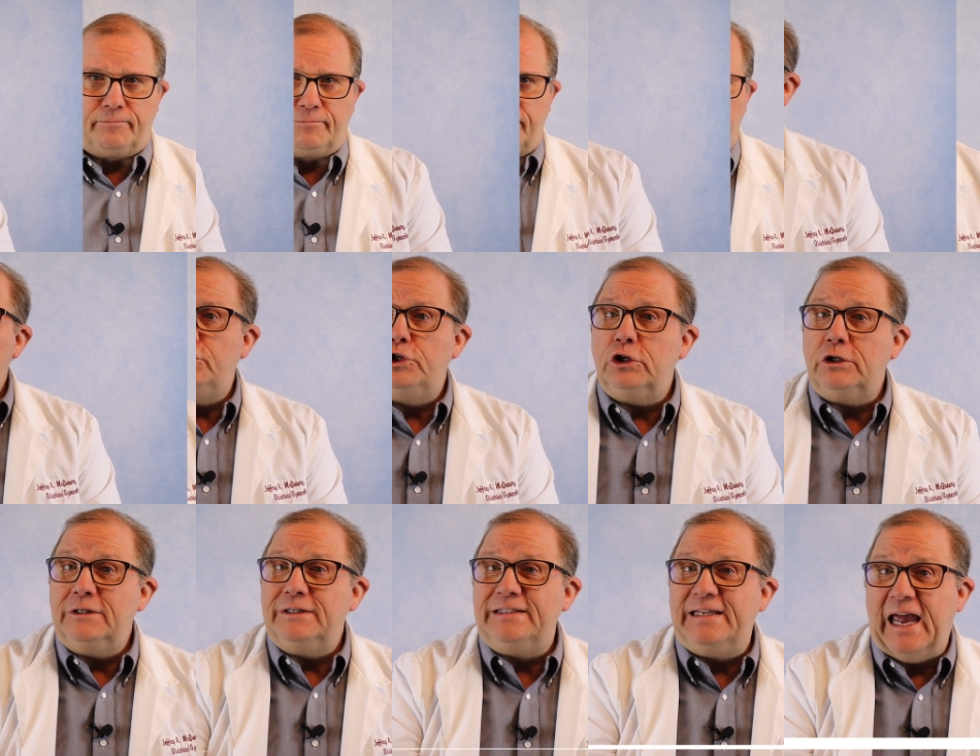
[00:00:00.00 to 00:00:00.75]
Who
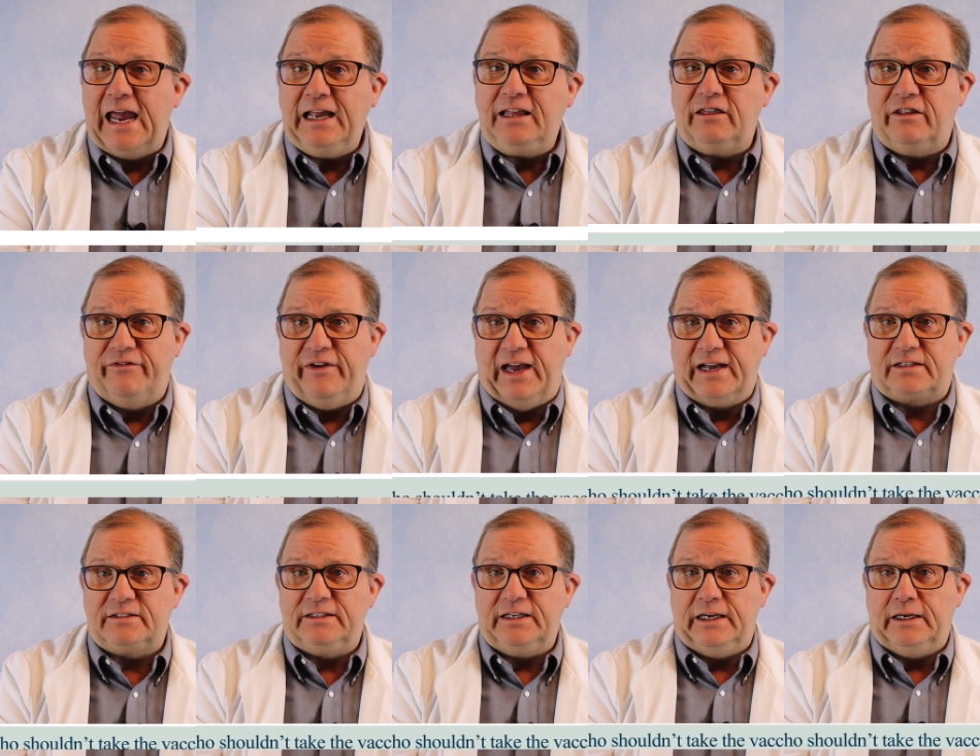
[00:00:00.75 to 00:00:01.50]
shouldn't take the
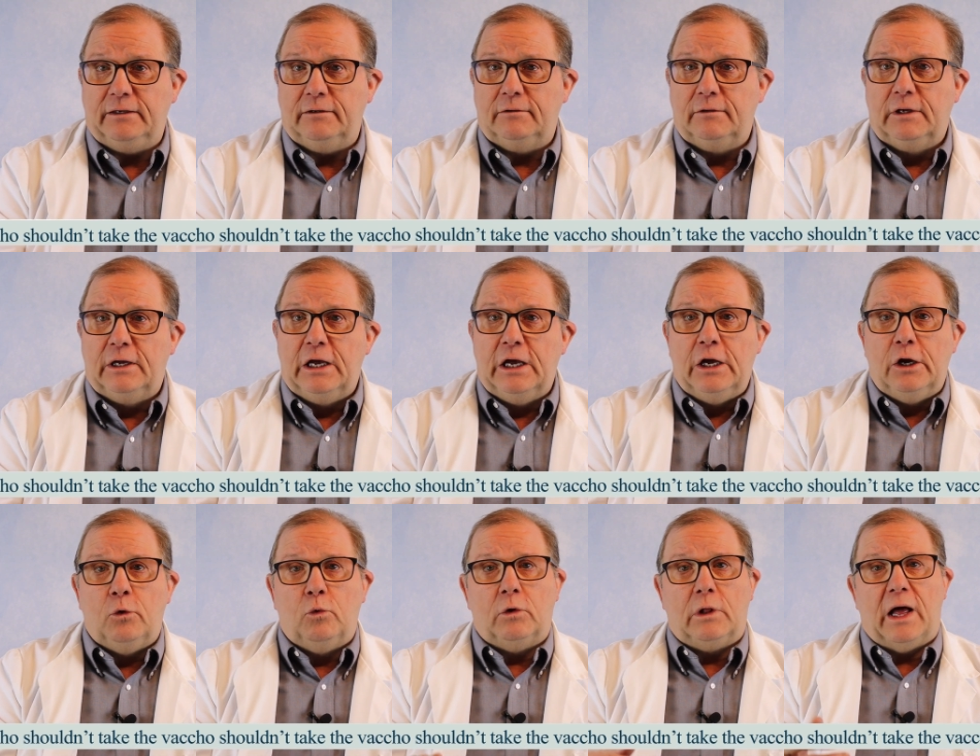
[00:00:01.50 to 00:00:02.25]
vaccine?
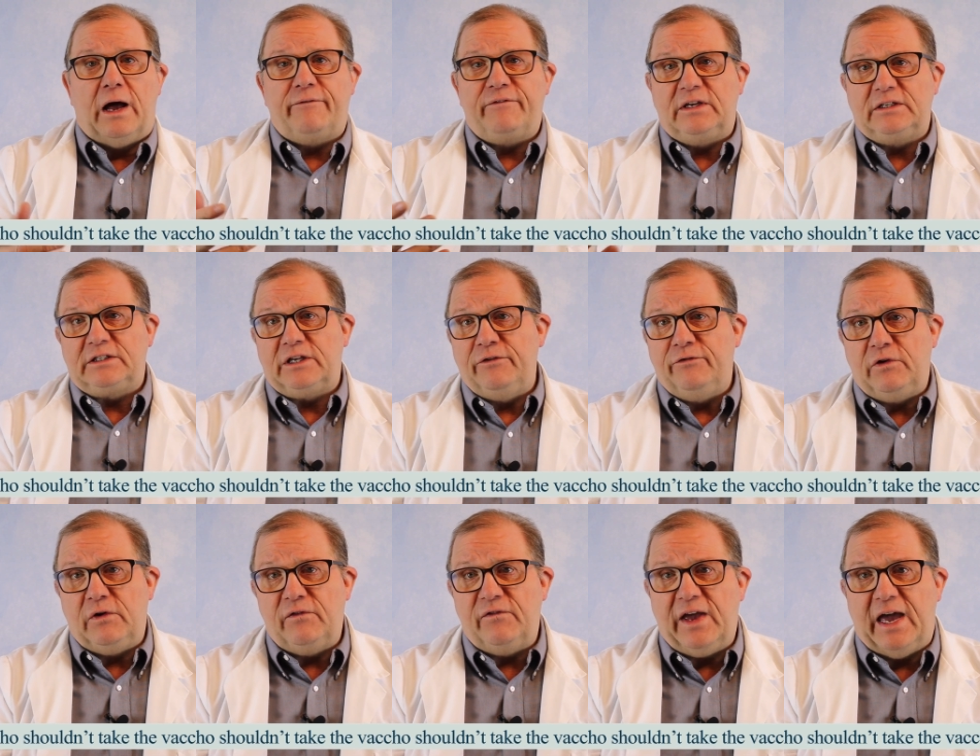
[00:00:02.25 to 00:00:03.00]
Well, obviously,
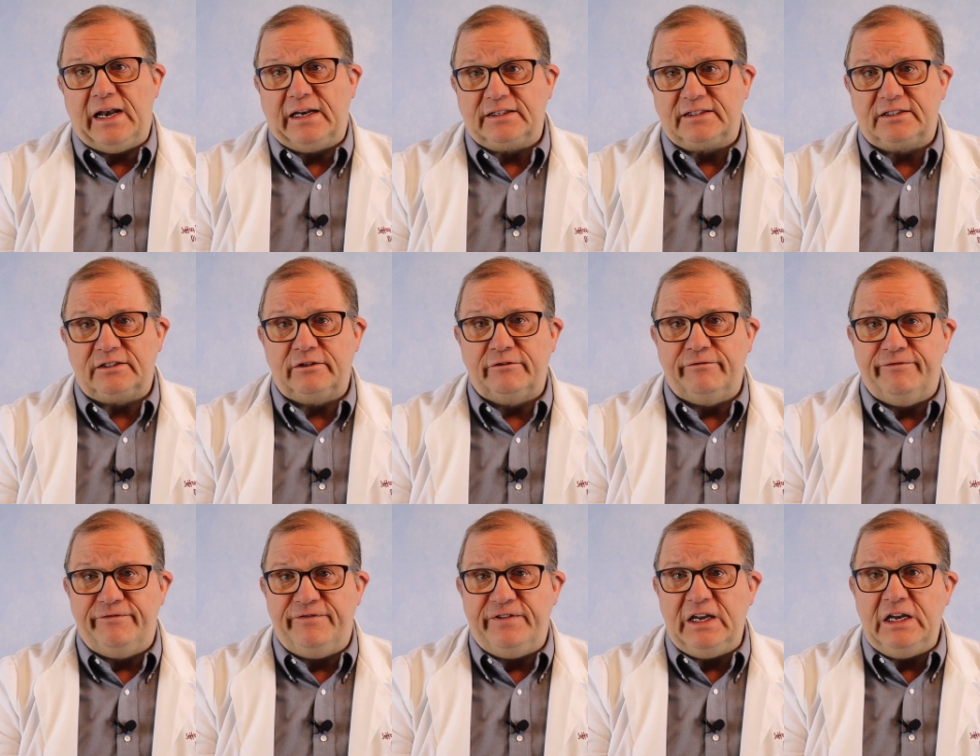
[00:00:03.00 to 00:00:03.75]
if you've had a
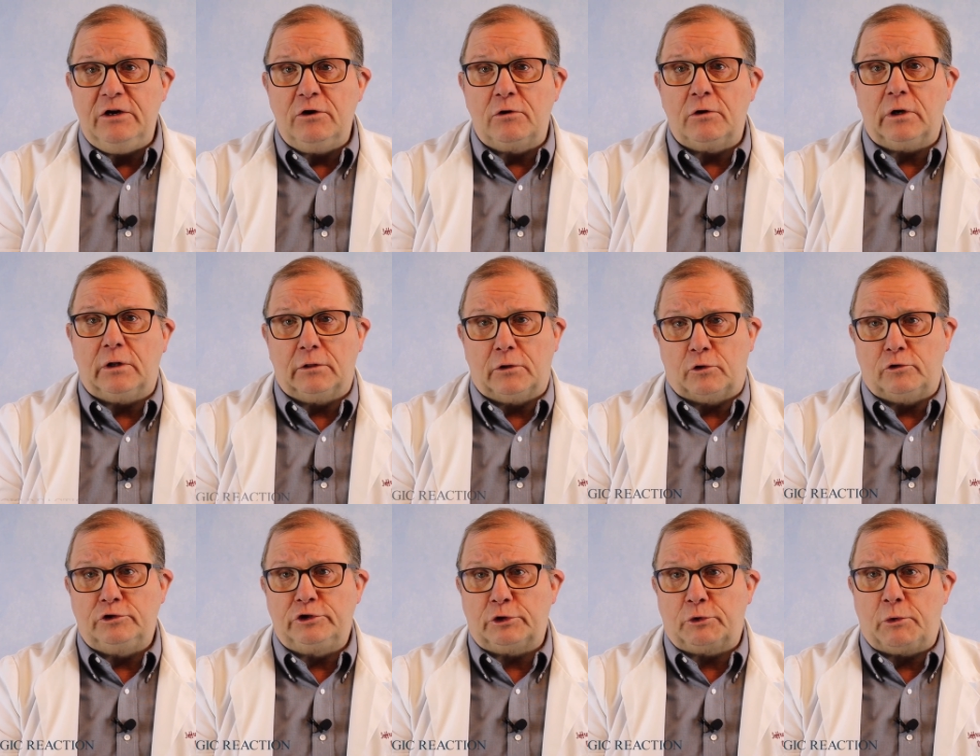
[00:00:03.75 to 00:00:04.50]
severe
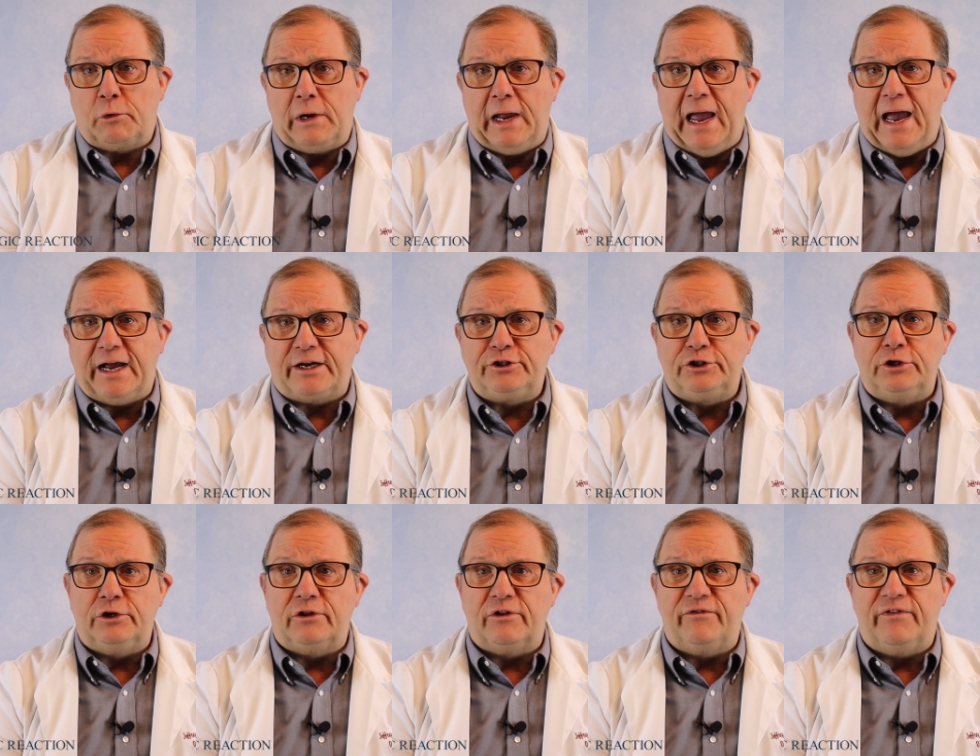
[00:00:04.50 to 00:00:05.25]
allergic
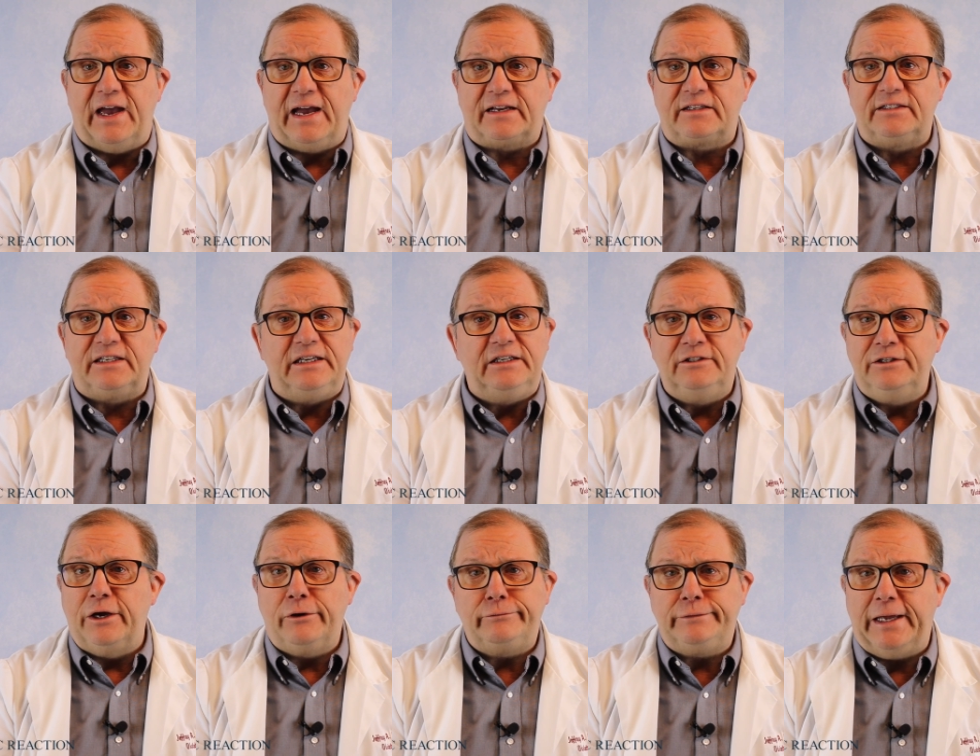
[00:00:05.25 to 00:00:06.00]
reaction to the
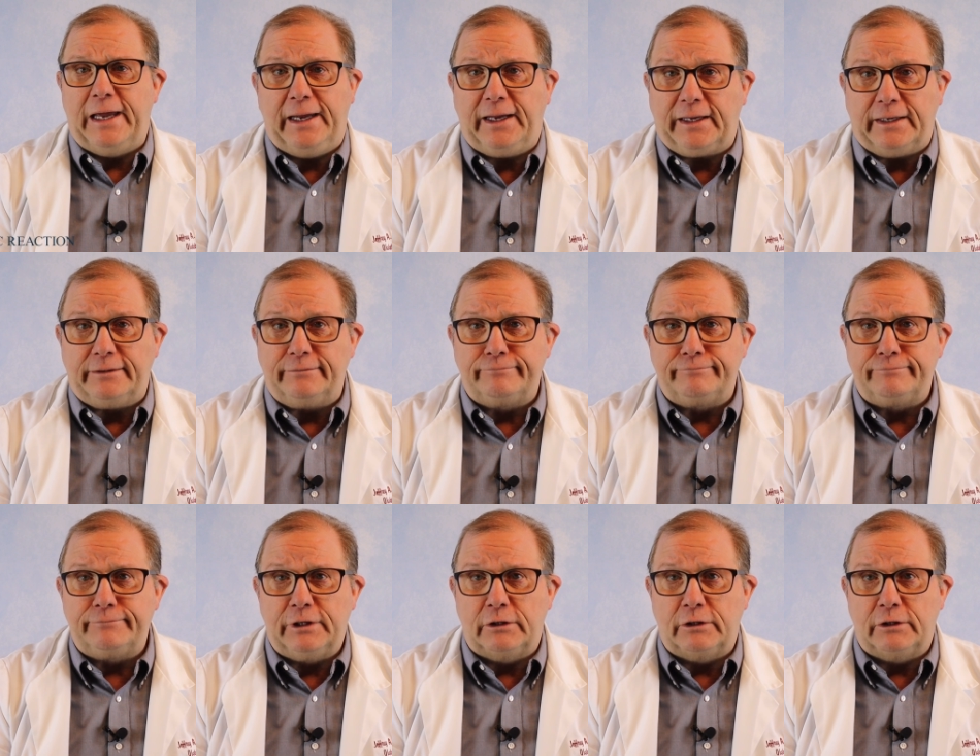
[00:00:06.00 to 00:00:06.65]
vaccine, don't take it.